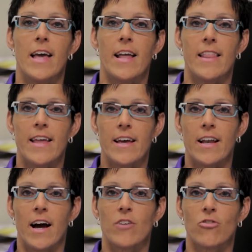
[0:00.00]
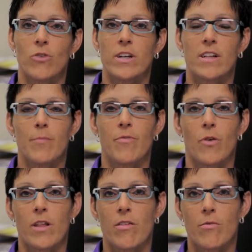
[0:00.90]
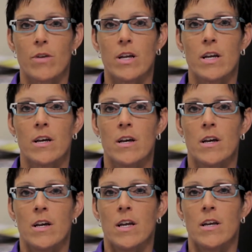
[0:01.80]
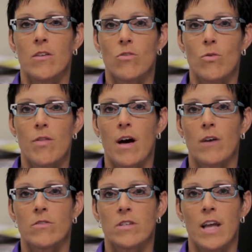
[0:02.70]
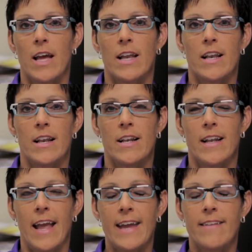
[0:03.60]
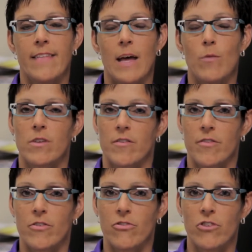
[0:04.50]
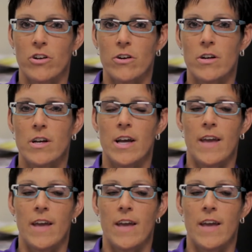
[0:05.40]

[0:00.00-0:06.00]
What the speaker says: and then I joined Club 43 in 2008, and that was our first year,